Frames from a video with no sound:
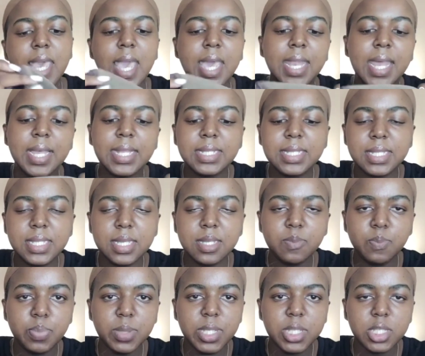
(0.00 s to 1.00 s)
And I
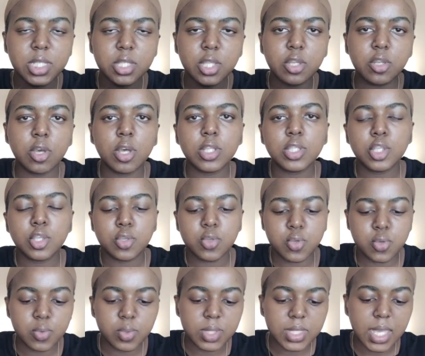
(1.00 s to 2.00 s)
did bleach the knot
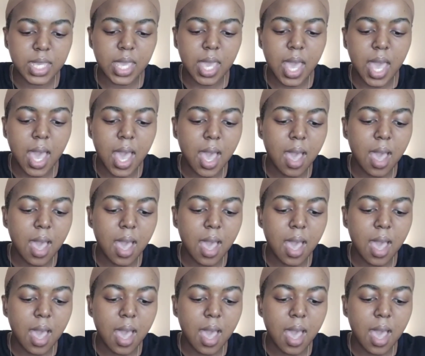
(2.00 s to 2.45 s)
using